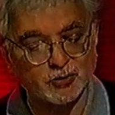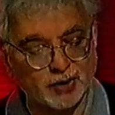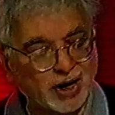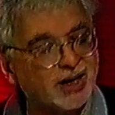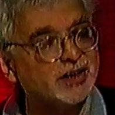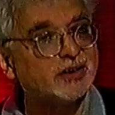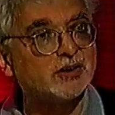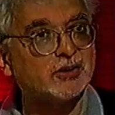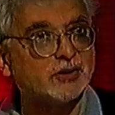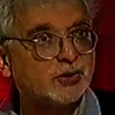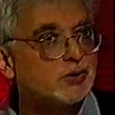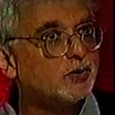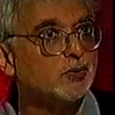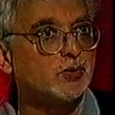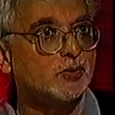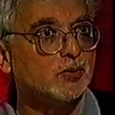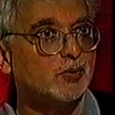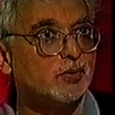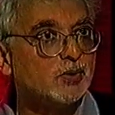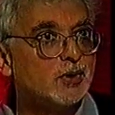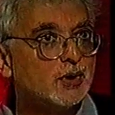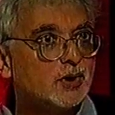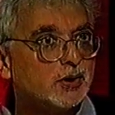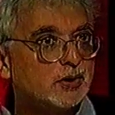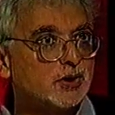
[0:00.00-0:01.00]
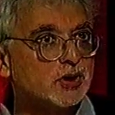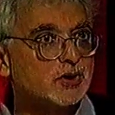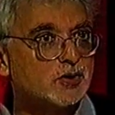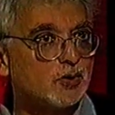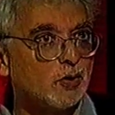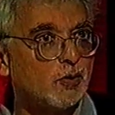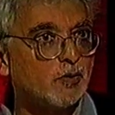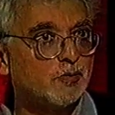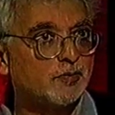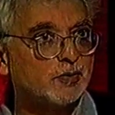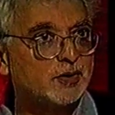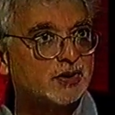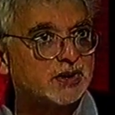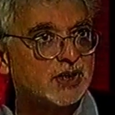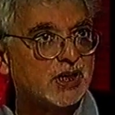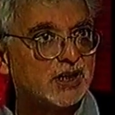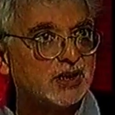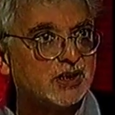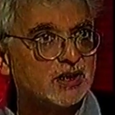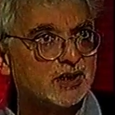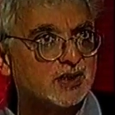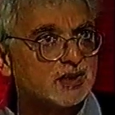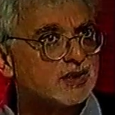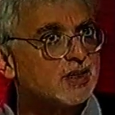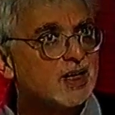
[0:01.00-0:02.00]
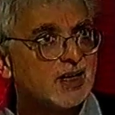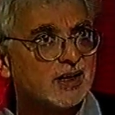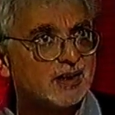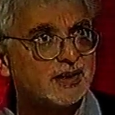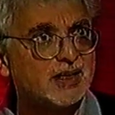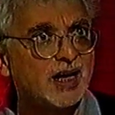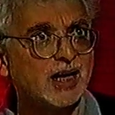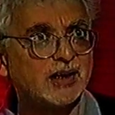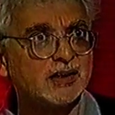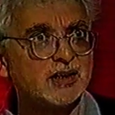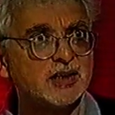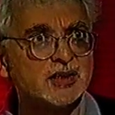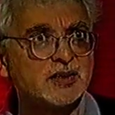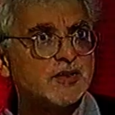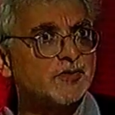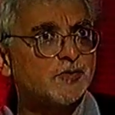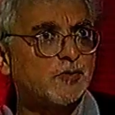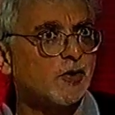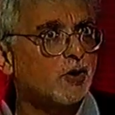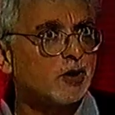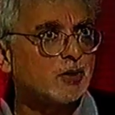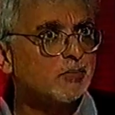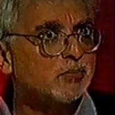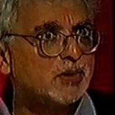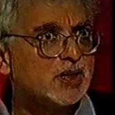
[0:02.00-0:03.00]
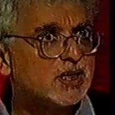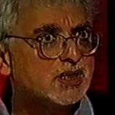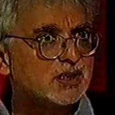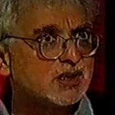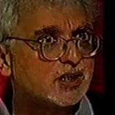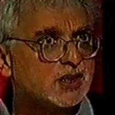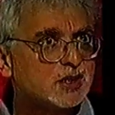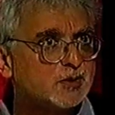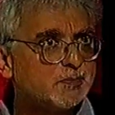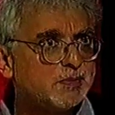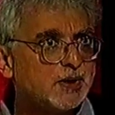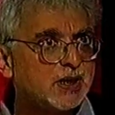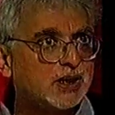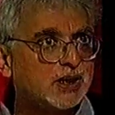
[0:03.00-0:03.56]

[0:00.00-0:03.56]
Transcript: right through this awful 10 years. That is the foreign minister speaking.